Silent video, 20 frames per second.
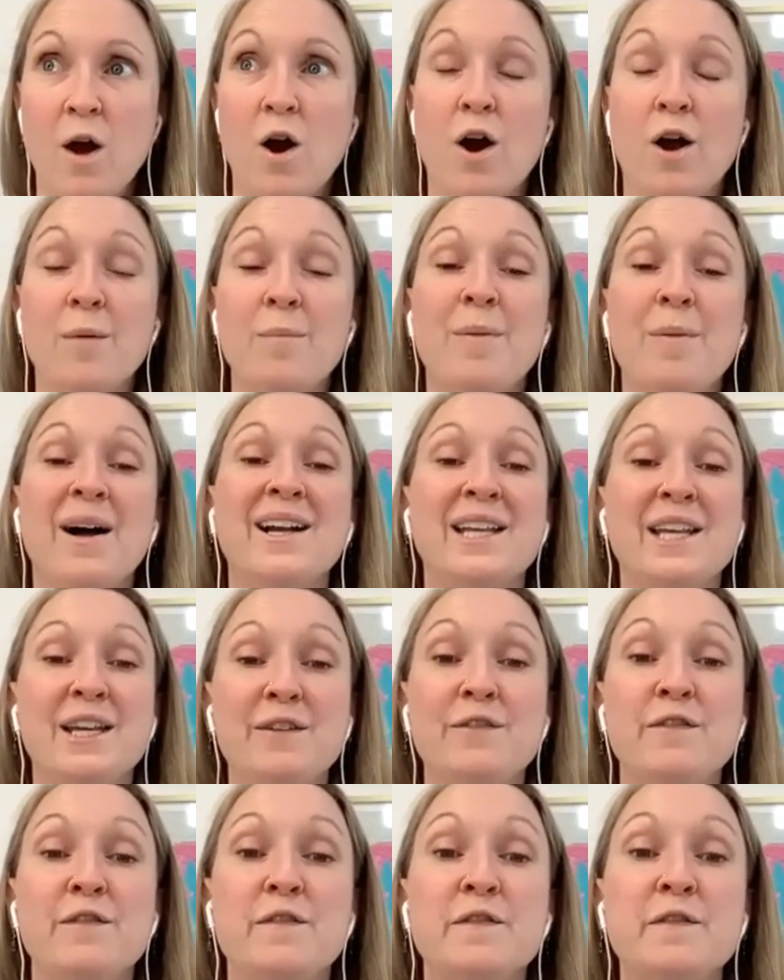Our
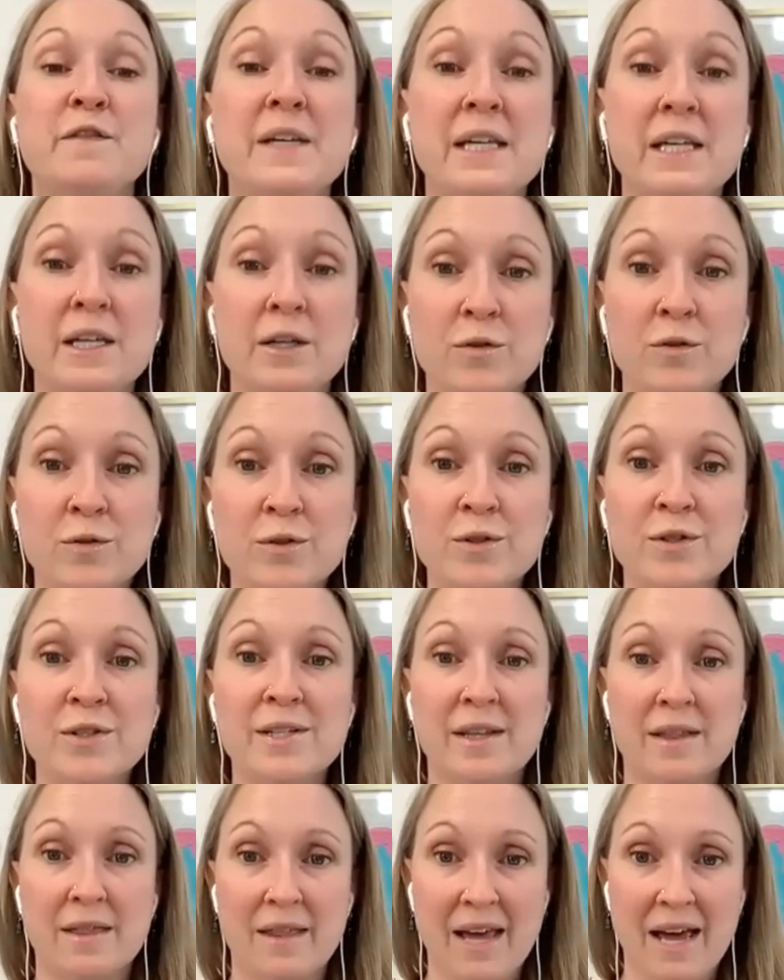body
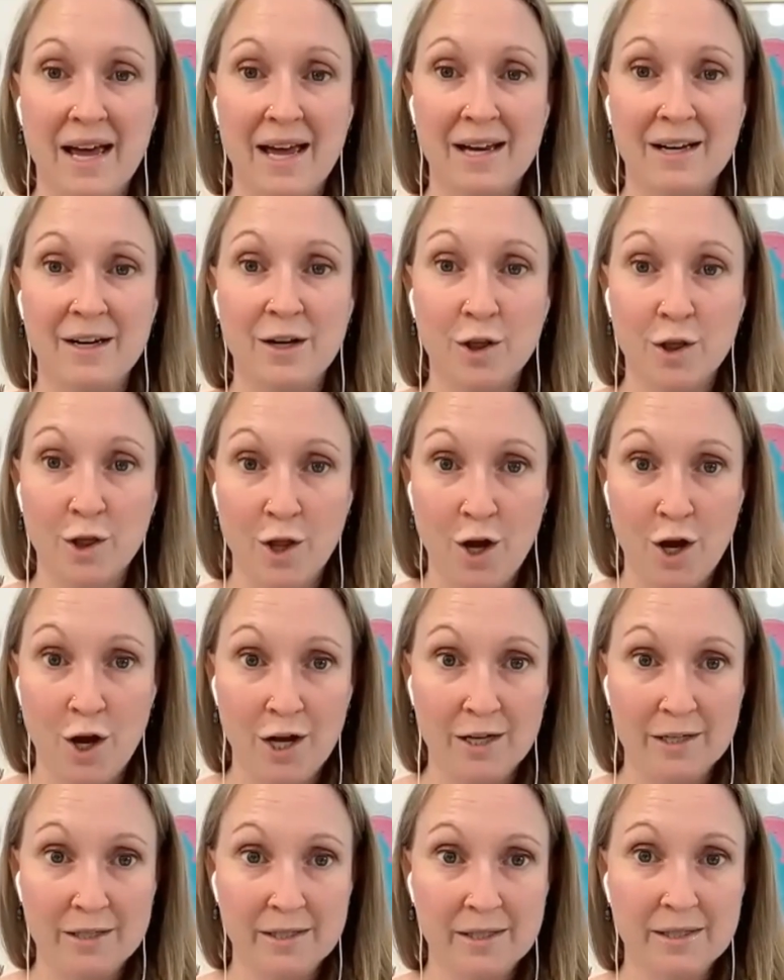feels that
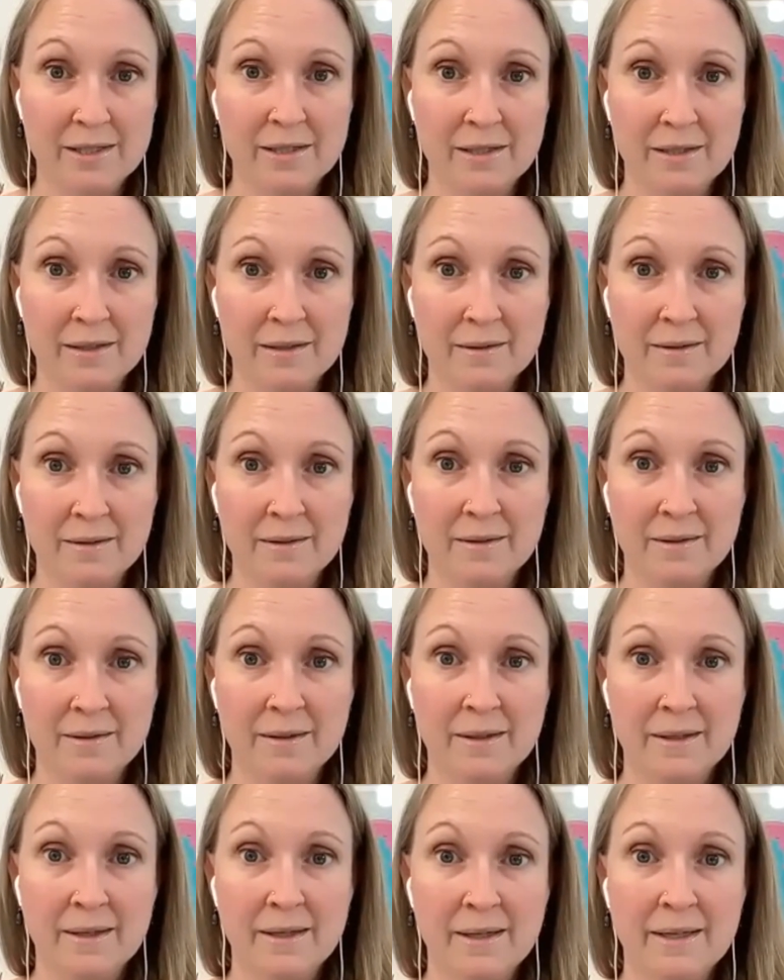loss.
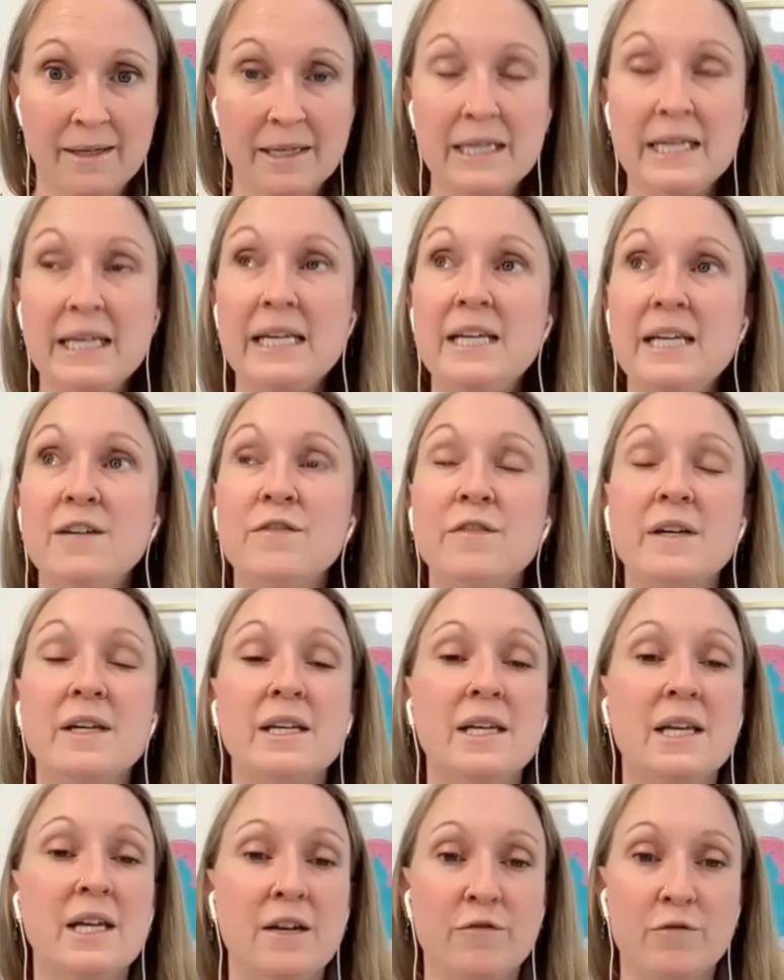
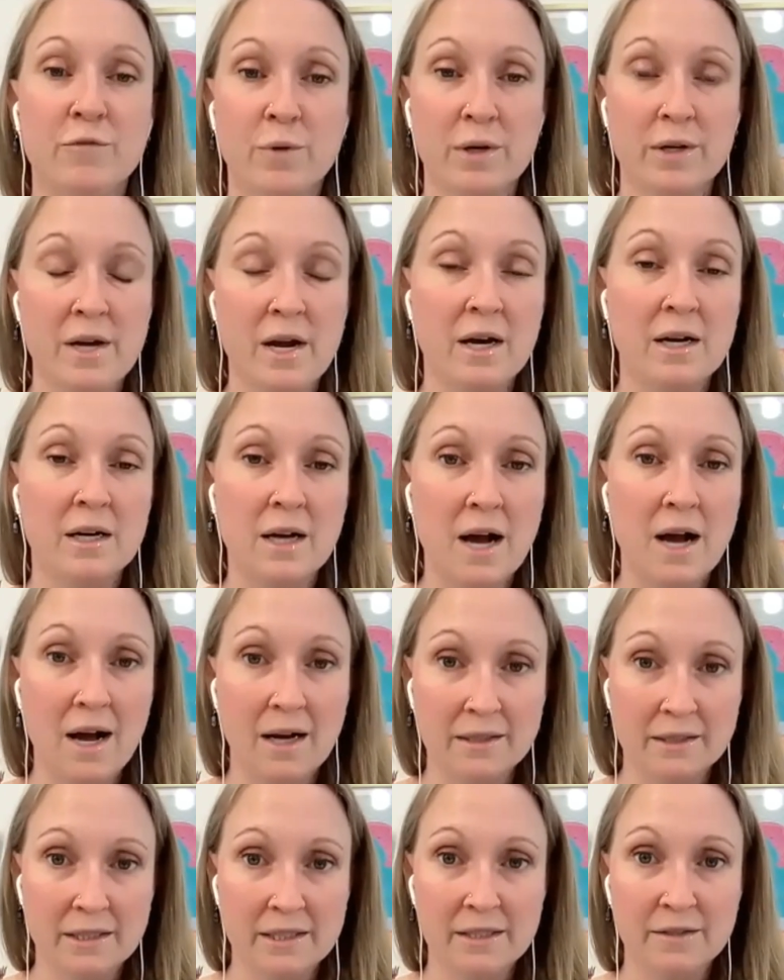Even if we're not
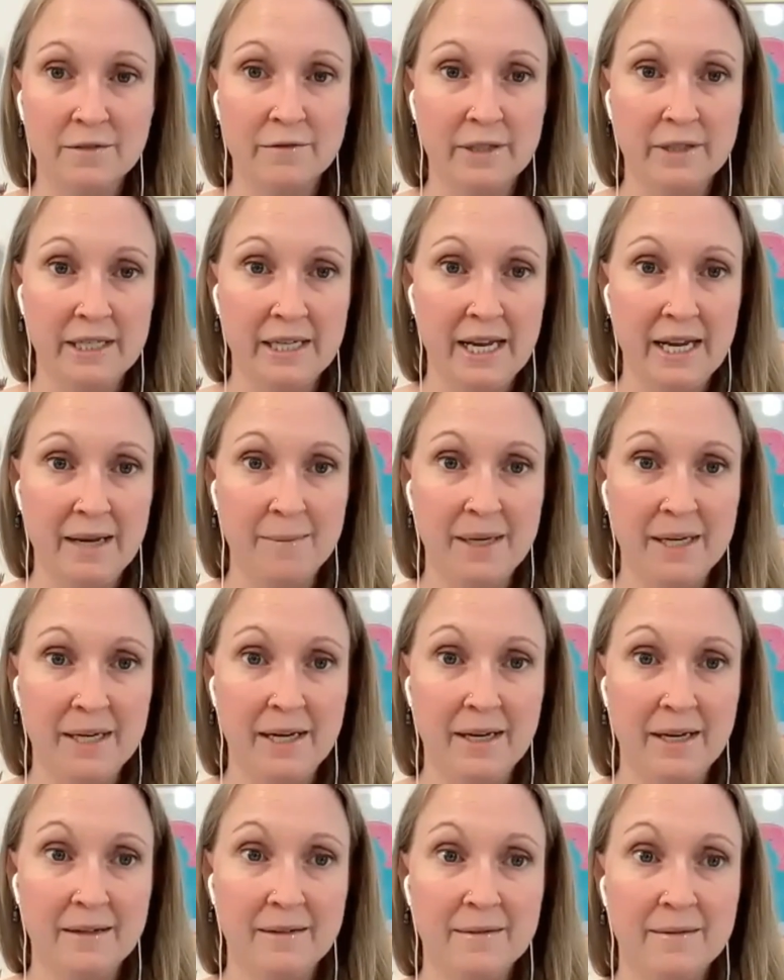cognitively naming
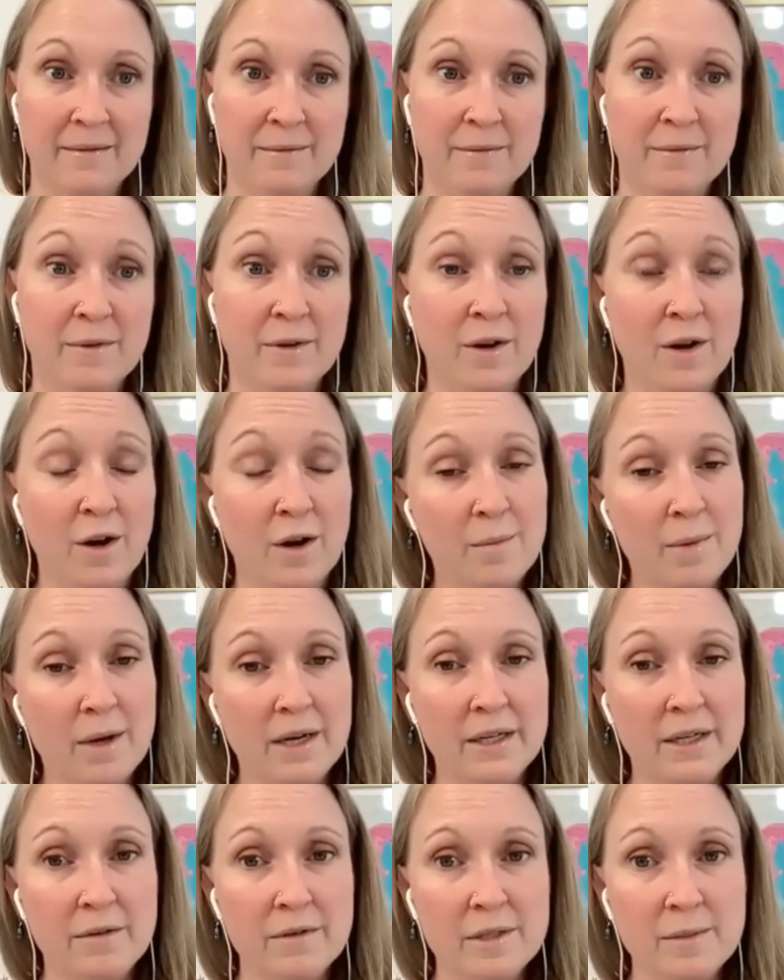it, our
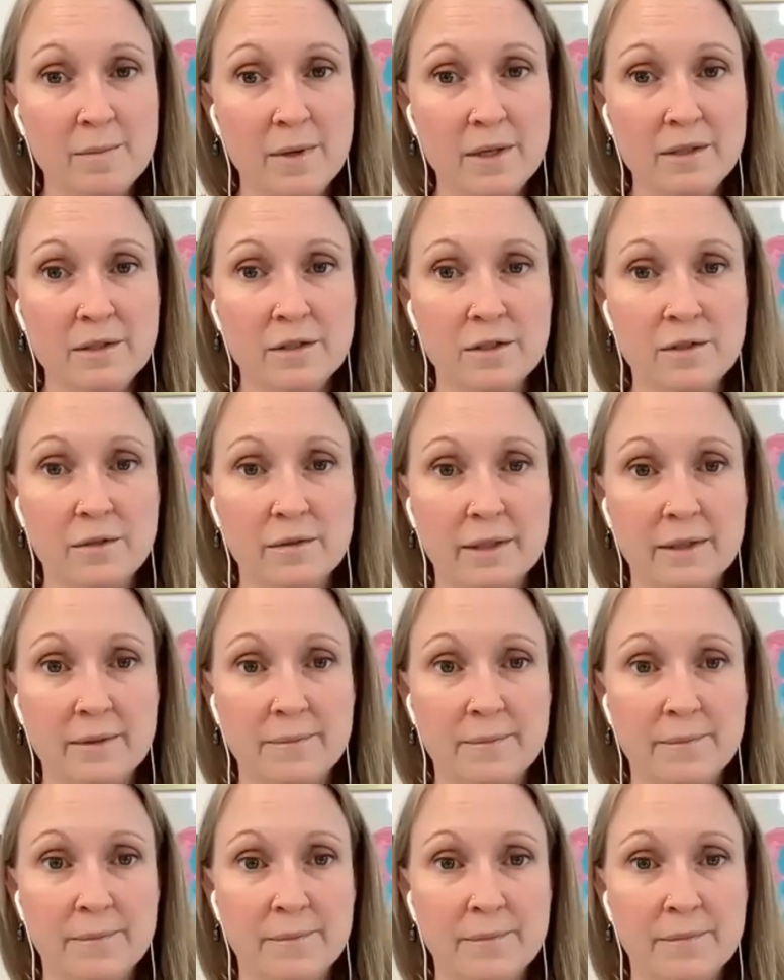body responds to
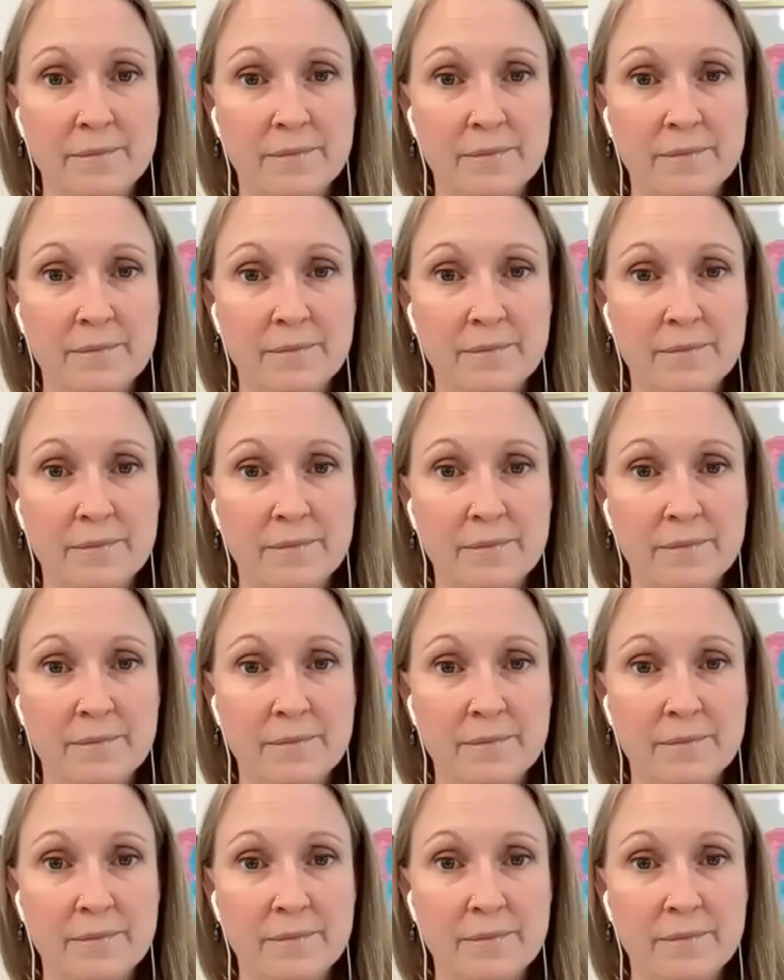it.